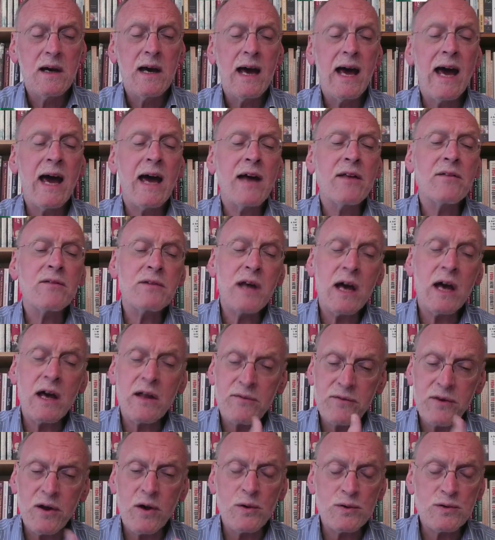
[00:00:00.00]
and
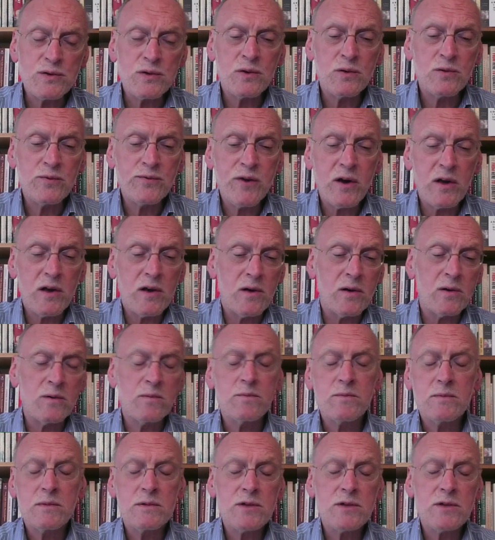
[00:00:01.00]
those who follow